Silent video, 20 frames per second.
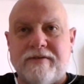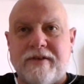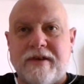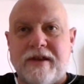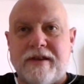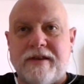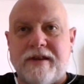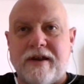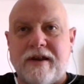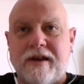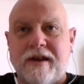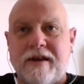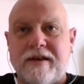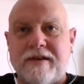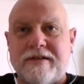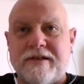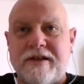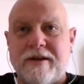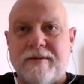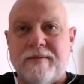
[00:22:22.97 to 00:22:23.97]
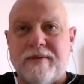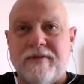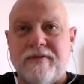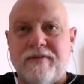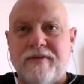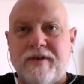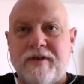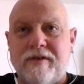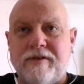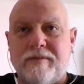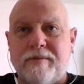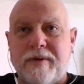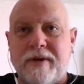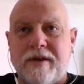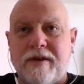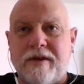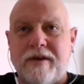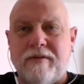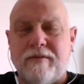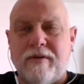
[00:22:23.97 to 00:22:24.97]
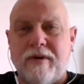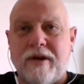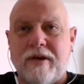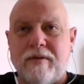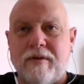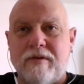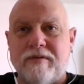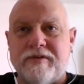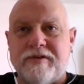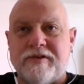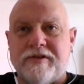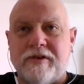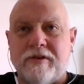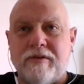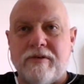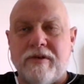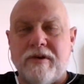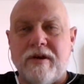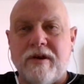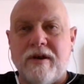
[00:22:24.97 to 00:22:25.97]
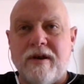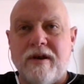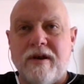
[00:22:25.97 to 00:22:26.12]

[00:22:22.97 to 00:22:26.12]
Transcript: get that guy's name confused because he wrote Stoner.